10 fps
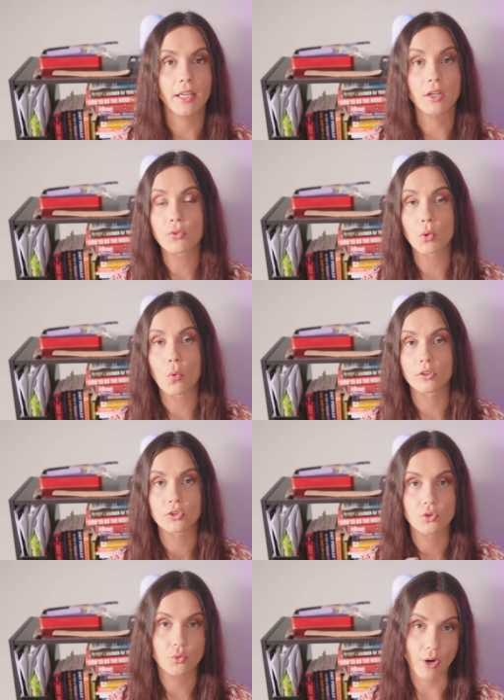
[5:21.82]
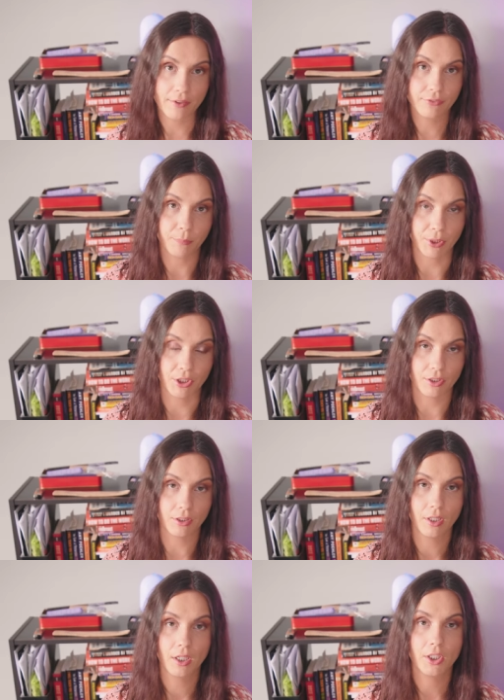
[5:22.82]
And if you want draft
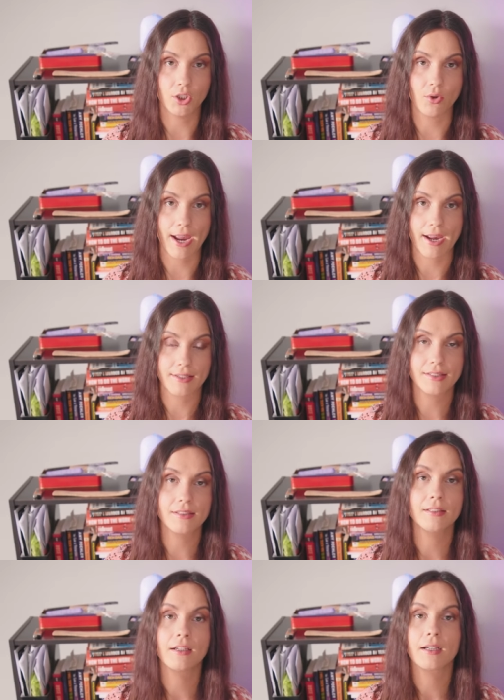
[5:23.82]
beer, you ask